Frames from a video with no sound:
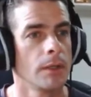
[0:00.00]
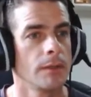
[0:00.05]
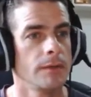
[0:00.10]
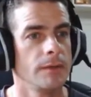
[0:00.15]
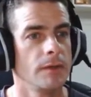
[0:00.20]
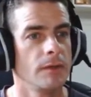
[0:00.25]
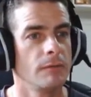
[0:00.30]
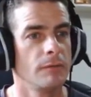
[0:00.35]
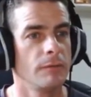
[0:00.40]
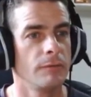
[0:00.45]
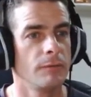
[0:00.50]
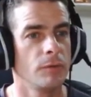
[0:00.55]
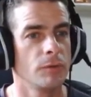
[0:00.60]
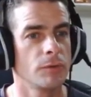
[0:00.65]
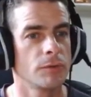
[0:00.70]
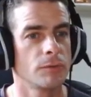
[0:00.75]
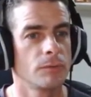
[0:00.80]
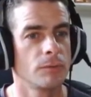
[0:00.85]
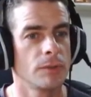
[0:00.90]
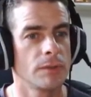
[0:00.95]
The other
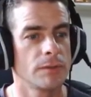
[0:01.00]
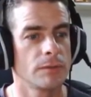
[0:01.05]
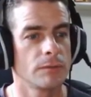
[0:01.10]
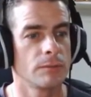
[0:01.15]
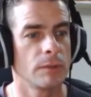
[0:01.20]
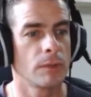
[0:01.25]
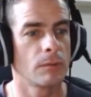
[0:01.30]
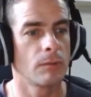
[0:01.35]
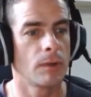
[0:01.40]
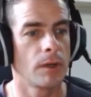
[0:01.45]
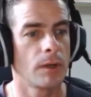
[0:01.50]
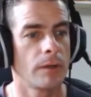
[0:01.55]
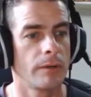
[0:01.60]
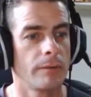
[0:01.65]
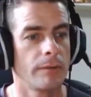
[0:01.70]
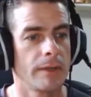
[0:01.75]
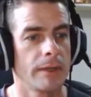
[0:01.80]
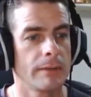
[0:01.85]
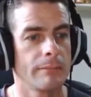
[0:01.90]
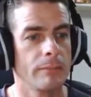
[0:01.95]
version was
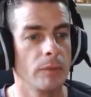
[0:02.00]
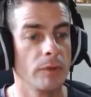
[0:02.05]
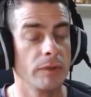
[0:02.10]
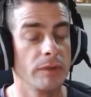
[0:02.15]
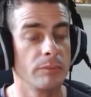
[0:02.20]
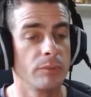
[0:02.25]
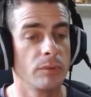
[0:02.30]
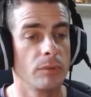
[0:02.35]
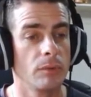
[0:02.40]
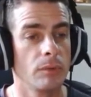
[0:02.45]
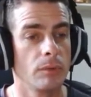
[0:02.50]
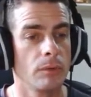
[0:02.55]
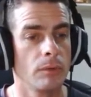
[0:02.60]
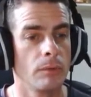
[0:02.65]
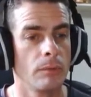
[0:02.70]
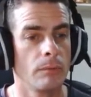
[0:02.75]
requiring multiple